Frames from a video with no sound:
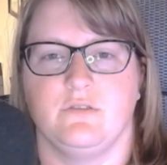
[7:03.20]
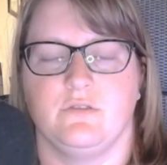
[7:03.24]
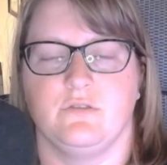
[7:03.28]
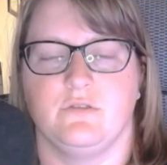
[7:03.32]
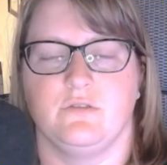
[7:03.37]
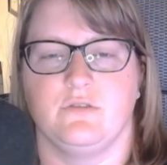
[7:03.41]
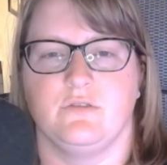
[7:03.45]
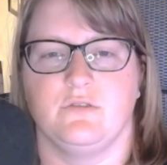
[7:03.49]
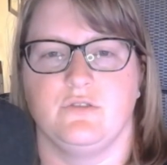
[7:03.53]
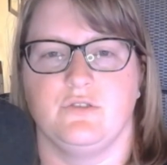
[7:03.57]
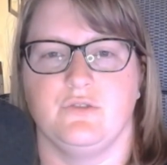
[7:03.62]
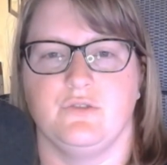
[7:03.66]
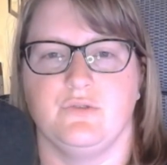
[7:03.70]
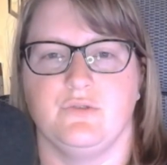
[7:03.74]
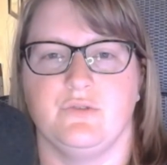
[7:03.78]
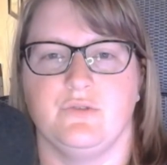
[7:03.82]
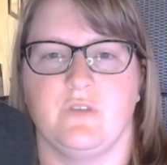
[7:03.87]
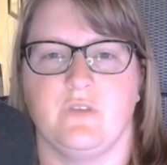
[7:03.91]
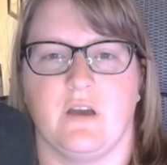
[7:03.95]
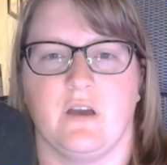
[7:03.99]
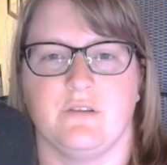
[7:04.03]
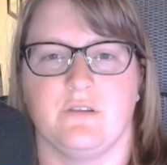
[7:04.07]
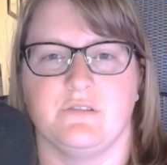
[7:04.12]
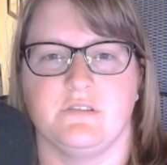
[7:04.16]

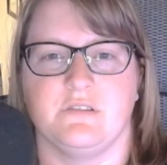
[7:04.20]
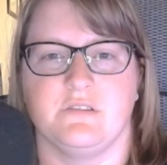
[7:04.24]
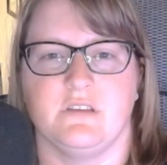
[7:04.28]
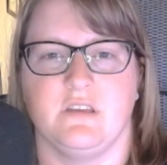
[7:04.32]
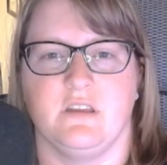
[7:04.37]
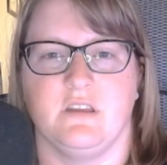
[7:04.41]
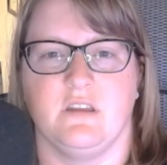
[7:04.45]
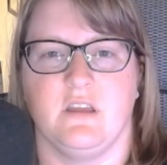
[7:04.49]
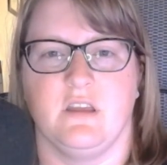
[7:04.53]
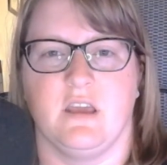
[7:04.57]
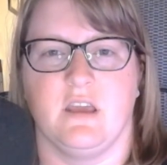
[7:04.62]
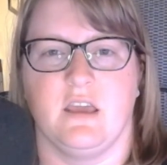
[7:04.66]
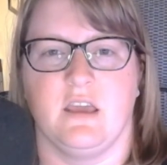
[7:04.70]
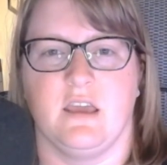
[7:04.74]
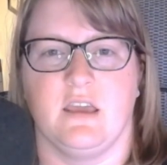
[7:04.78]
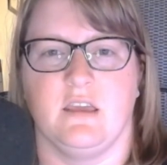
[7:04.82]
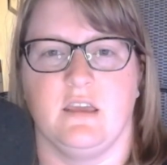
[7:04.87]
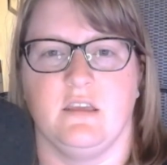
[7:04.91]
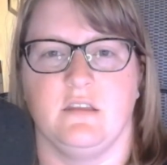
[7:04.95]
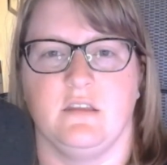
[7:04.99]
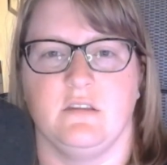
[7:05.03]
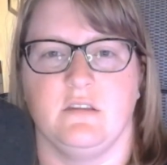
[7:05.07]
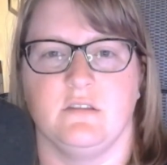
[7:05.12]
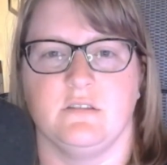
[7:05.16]

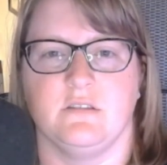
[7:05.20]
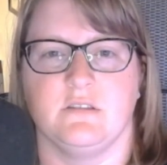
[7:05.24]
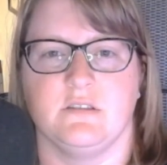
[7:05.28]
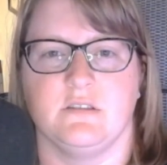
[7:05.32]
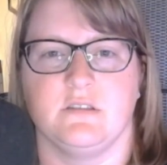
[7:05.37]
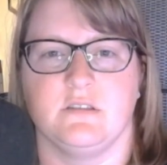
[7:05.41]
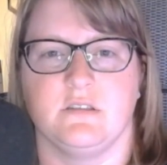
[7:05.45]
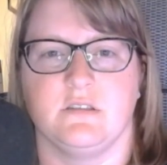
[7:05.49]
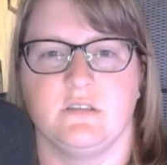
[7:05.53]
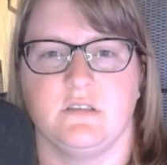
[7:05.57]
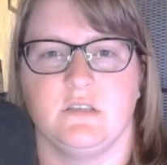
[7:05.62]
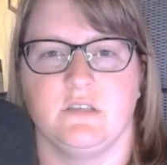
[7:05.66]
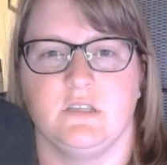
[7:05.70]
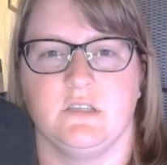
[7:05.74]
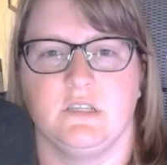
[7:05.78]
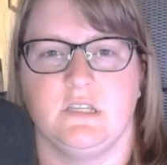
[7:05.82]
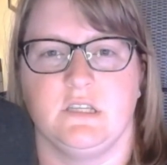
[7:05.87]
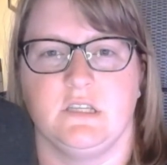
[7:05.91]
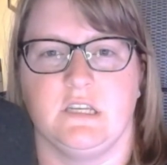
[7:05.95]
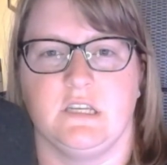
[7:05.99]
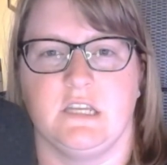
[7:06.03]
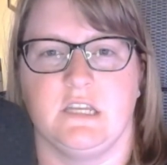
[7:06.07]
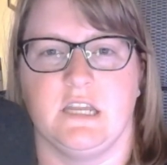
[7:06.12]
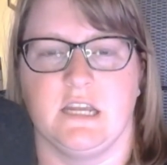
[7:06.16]

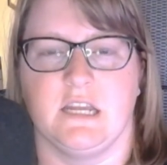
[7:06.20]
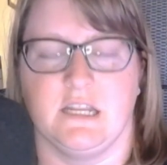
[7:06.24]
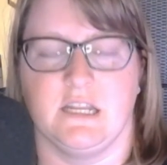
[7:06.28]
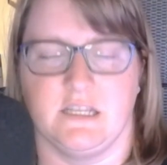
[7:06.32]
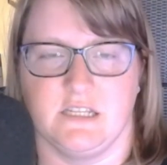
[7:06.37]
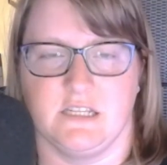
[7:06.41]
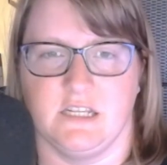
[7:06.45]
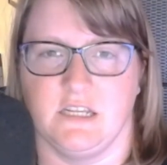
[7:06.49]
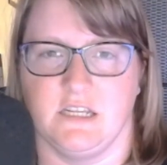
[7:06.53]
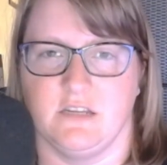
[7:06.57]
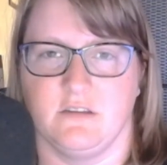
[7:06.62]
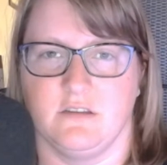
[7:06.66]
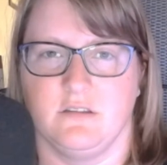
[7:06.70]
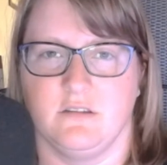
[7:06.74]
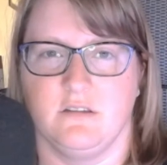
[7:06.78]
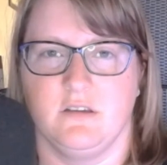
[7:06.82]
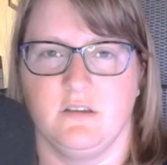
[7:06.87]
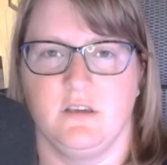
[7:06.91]
2019.